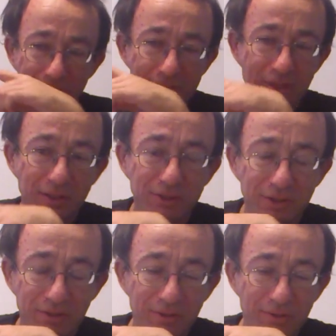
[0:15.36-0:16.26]

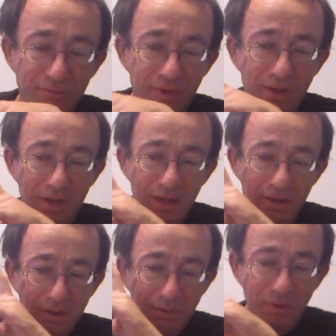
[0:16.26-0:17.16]
just very
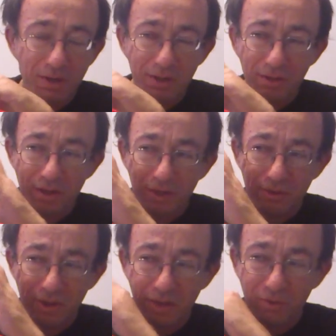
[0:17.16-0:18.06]
quickly tell you
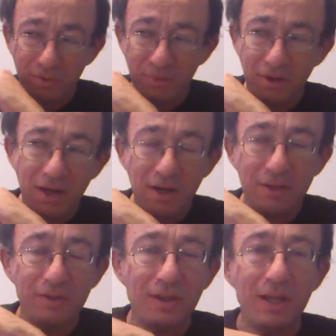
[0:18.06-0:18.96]
that on my right
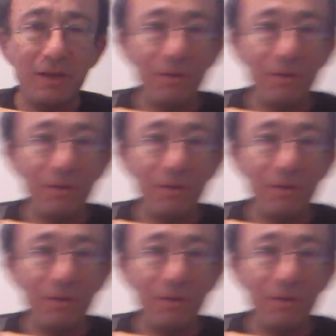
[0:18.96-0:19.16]
hand side you